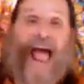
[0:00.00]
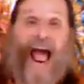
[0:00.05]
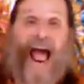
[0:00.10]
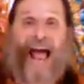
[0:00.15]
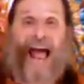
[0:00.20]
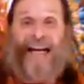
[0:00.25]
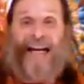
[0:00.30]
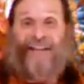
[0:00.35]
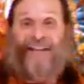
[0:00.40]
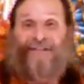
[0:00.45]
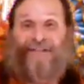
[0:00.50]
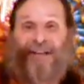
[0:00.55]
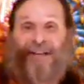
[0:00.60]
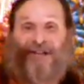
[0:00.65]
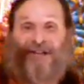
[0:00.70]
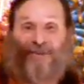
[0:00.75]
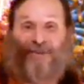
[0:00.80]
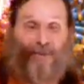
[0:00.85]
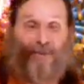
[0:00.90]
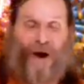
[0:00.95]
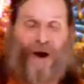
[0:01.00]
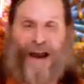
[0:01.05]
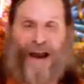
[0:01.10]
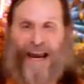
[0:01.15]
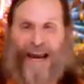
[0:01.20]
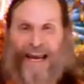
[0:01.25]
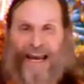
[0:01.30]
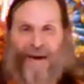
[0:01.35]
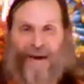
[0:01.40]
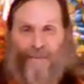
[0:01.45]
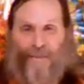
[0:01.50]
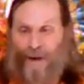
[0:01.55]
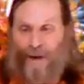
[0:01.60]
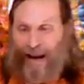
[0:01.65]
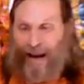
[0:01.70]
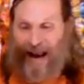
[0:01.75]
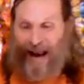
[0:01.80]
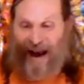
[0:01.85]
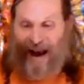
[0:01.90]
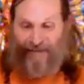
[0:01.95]
And in this way,
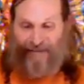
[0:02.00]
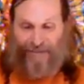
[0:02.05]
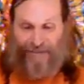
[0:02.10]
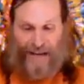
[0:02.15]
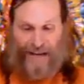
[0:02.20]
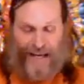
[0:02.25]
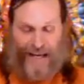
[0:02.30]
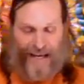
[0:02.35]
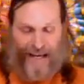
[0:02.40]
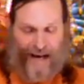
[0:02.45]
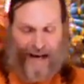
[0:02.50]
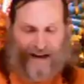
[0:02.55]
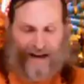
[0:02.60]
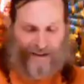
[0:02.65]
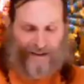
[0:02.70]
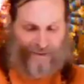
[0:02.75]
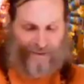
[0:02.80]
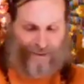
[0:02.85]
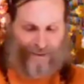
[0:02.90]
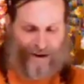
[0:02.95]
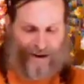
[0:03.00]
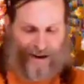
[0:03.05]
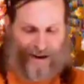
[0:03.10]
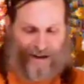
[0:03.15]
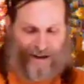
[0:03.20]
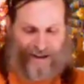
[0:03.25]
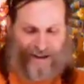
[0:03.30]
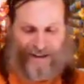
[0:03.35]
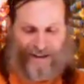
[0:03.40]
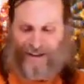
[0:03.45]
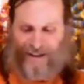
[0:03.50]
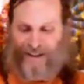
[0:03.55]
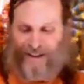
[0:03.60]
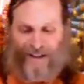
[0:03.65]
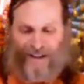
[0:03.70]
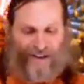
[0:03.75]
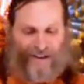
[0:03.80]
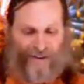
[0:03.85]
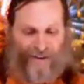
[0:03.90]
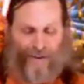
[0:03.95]
we have the yantra
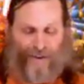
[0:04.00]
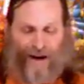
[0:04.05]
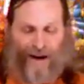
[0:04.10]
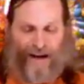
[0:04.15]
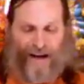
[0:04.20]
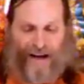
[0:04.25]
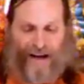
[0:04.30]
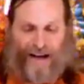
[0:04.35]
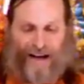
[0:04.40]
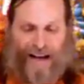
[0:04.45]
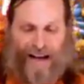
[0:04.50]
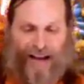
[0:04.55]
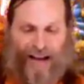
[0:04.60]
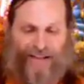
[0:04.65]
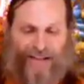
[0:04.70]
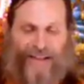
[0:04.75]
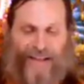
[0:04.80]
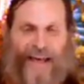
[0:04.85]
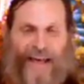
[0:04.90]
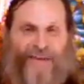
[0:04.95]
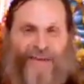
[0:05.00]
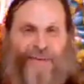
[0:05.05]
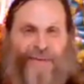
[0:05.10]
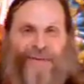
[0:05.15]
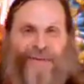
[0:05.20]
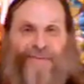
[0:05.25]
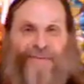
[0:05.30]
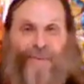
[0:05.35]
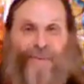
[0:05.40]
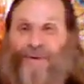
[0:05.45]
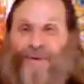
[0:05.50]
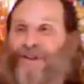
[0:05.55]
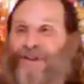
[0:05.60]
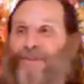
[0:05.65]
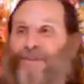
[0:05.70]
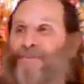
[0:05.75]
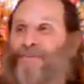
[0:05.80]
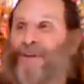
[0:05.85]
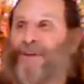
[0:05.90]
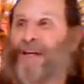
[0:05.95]
situated, and then we've
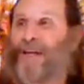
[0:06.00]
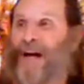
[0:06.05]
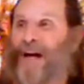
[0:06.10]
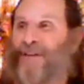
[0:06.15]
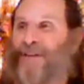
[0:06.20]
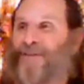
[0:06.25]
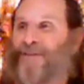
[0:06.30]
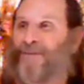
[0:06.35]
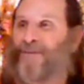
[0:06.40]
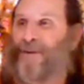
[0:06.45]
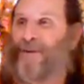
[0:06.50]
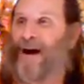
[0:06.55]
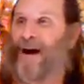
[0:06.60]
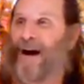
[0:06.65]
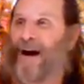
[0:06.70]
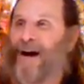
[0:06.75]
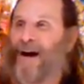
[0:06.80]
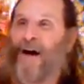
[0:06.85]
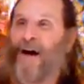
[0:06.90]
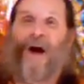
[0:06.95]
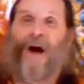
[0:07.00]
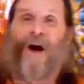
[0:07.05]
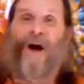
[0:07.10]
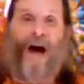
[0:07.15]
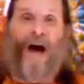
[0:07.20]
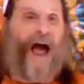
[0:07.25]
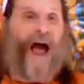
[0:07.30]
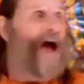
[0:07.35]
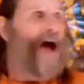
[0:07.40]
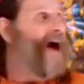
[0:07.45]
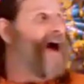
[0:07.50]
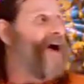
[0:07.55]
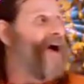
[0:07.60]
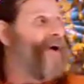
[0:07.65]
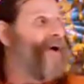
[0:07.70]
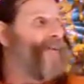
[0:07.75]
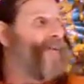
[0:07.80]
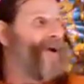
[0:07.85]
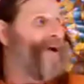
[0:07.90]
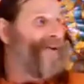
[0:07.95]
worshipped the yantra
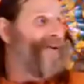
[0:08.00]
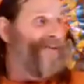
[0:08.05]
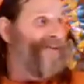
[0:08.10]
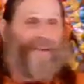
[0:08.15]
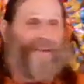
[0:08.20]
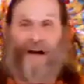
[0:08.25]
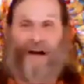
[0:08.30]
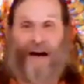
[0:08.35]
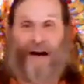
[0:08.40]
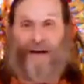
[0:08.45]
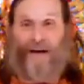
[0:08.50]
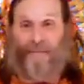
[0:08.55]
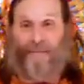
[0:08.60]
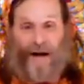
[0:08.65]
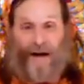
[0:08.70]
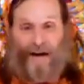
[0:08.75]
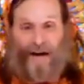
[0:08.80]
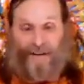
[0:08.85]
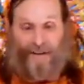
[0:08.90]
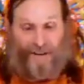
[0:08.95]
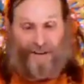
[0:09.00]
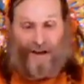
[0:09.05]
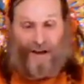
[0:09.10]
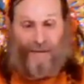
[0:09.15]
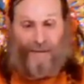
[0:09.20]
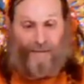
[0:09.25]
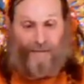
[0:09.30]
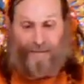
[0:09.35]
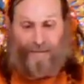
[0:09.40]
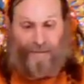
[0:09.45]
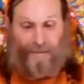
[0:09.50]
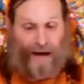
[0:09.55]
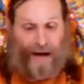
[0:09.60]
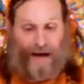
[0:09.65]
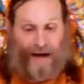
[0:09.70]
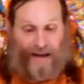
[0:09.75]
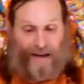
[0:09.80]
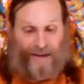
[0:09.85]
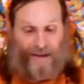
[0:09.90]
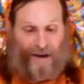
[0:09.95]
with
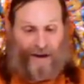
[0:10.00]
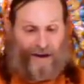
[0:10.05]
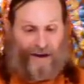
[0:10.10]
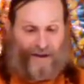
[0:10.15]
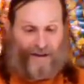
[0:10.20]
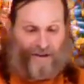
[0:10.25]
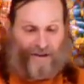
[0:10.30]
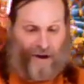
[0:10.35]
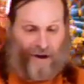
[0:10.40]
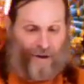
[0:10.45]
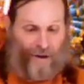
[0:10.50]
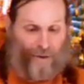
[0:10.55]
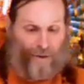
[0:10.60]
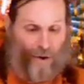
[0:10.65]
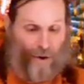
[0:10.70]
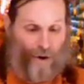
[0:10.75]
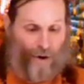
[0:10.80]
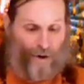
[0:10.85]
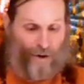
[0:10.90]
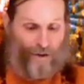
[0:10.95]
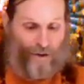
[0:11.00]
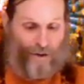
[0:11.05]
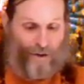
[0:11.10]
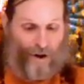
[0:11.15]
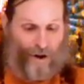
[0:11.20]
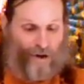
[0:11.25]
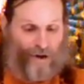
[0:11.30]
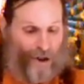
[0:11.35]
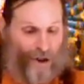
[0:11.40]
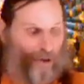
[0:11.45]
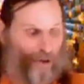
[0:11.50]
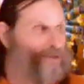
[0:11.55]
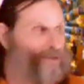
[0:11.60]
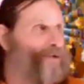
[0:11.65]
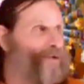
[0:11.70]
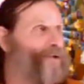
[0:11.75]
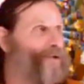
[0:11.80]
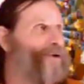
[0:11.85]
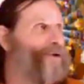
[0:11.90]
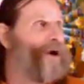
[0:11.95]

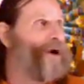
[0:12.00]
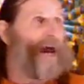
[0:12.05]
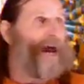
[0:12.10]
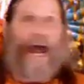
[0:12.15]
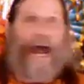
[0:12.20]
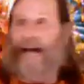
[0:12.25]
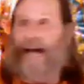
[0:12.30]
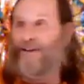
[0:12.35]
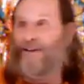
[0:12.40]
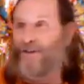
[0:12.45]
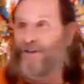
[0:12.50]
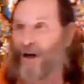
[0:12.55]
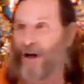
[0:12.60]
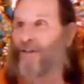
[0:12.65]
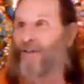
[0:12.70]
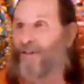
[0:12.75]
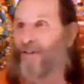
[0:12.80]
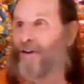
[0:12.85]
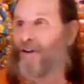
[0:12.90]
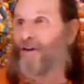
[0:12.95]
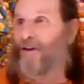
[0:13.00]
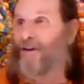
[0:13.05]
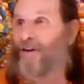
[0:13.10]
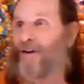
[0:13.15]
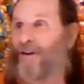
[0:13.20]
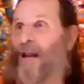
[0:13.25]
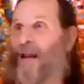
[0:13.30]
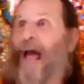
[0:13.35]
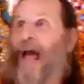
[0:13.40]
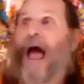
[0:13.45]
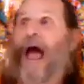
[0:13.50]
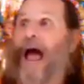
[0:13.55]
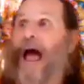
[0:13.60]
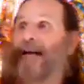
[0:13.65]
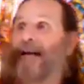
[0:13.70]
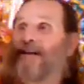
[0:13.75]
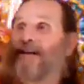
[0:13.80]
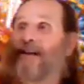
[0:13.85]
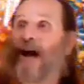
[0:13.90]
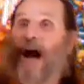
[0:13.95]
shindur and chandan
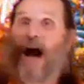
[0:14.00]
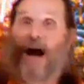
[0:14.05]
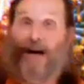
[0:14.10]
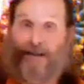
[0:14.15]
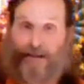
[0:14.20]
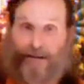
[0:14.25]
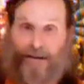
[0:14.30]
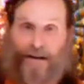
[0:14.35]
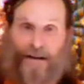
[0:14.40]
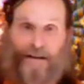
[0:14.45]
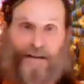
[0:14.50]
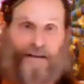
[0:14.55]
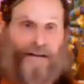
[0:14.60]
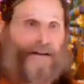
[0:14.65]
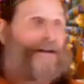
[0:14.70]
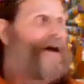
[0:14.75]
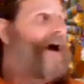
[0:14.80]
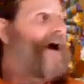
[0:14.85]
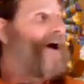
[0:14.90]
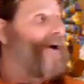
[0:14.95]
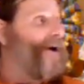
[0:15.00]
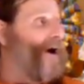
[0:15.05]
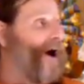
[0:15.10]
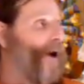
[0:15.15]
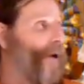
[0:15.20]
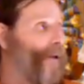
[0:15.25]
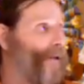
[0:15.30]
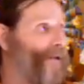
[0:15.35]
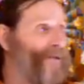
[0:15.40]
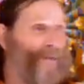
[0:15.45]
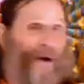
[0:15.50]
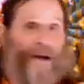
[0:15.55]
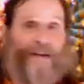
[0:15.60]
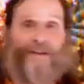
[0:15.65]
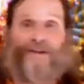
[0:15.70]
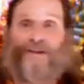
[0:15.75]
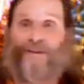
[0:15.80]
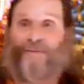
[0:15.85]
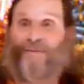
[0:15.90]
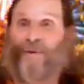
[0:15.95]
and akshat, whole
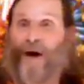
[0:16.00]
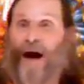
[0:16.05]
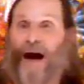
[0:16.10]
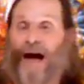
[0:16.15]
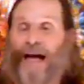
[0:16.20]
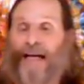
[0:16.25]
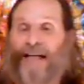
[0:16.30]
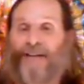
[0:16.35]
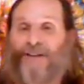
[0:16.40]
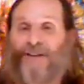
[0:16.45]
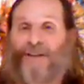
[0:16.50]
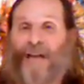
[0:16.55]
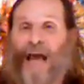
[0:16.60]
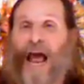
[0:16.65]
grains of rice.